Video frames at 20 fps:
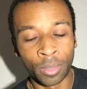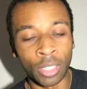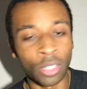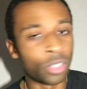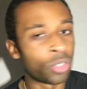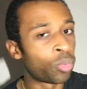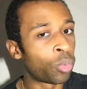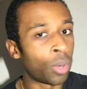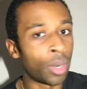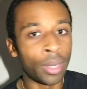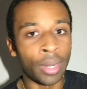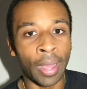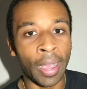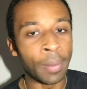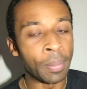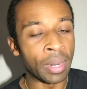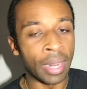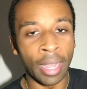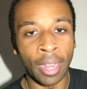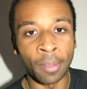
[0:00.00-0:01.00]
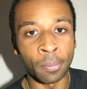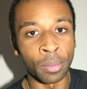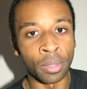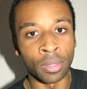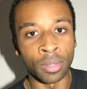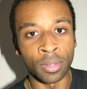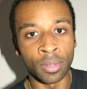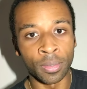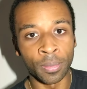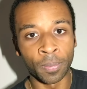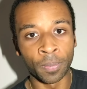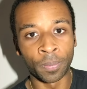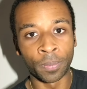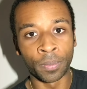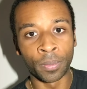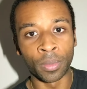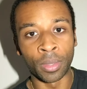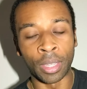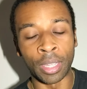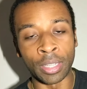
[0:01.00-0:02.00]
This is where alignment happens.
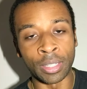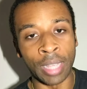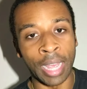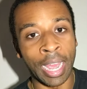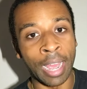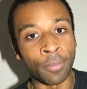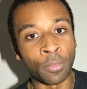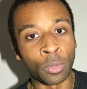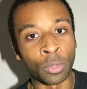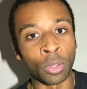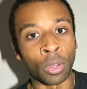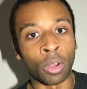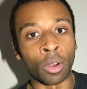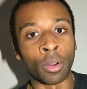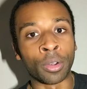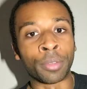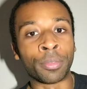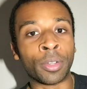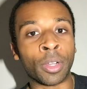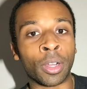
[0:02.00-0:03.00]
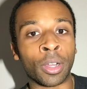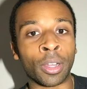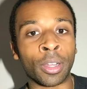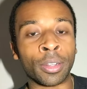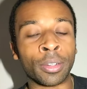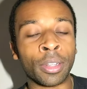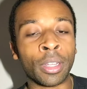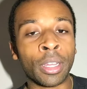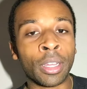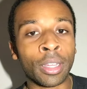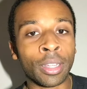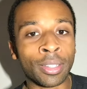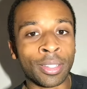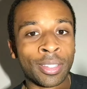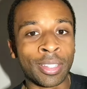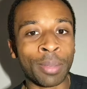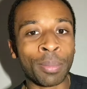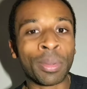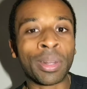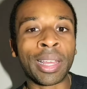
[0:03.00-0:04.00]
It's after the heart of God.
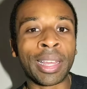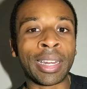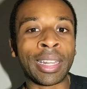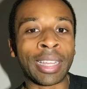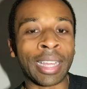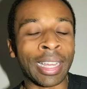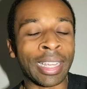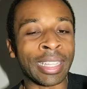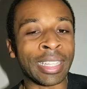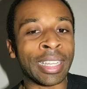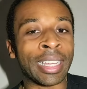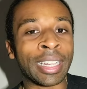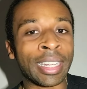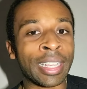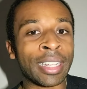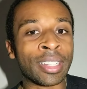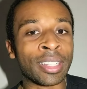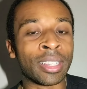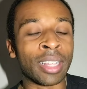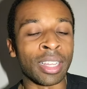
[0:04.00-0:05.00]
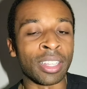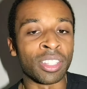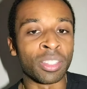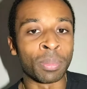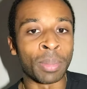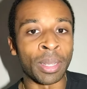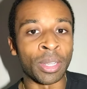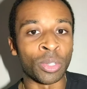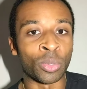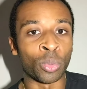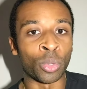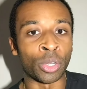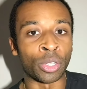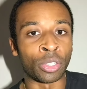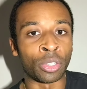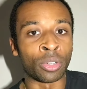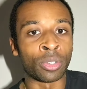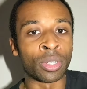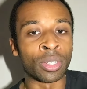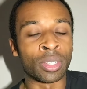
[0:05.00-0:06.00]
Assimilating and getting into that space where
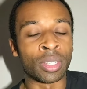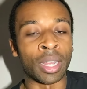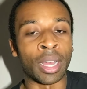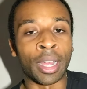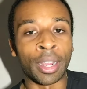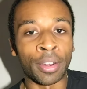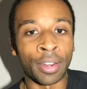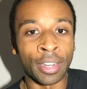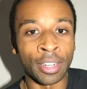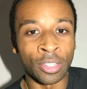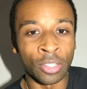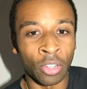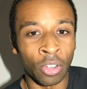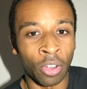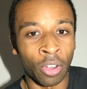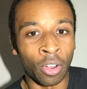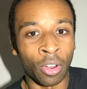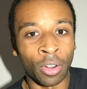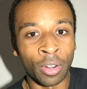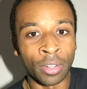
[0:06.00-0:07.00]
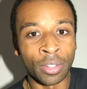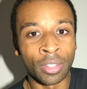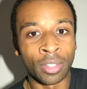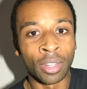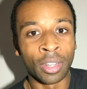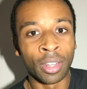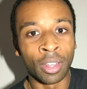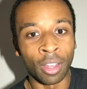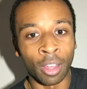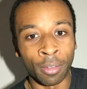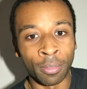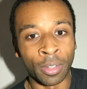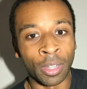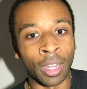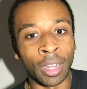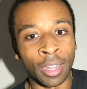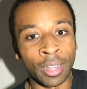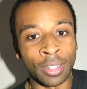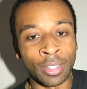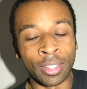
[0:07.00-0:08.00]
your desire is the hearts of
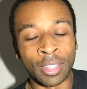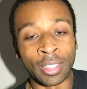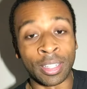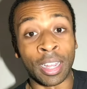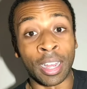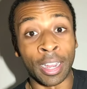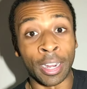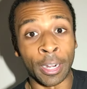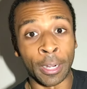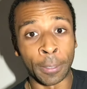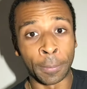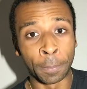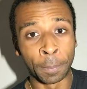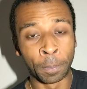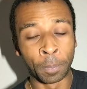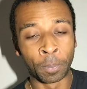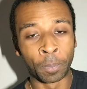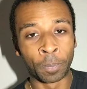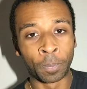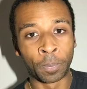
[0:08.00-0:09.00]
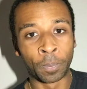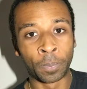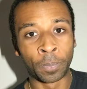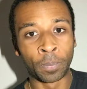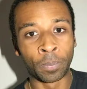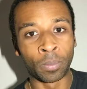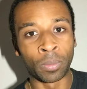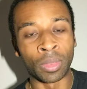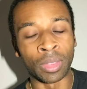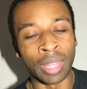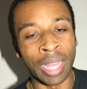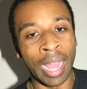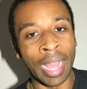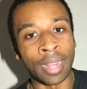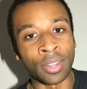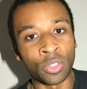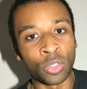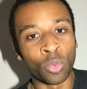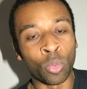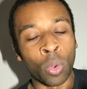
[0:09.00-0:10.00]
God's desire.
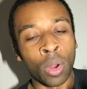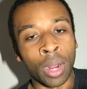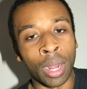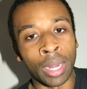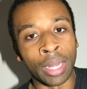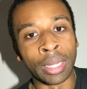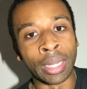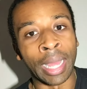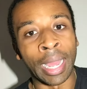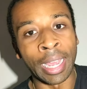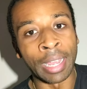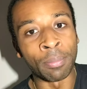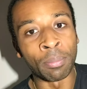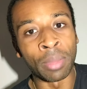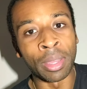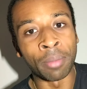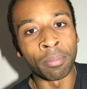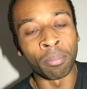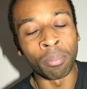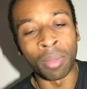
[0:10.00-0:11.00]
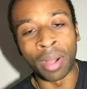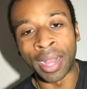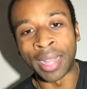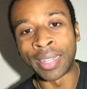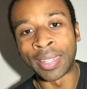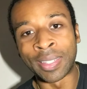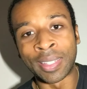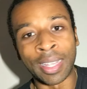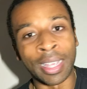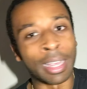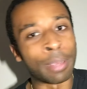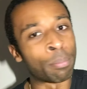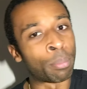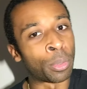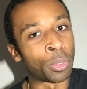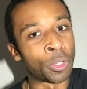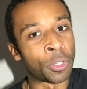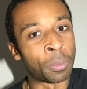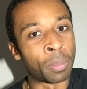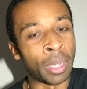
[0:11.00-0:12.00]
That's where alignment, mindset,
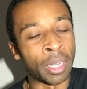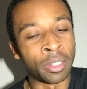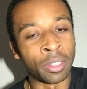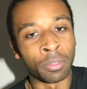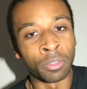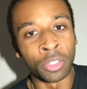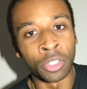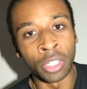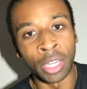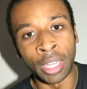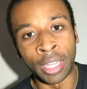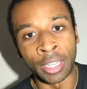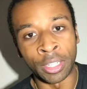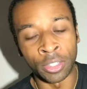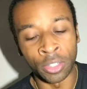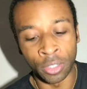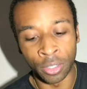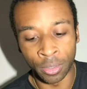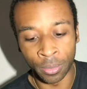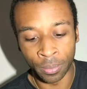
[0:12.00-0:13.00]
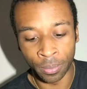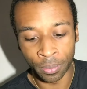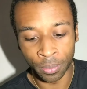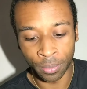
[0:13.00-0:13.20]
and perspective change.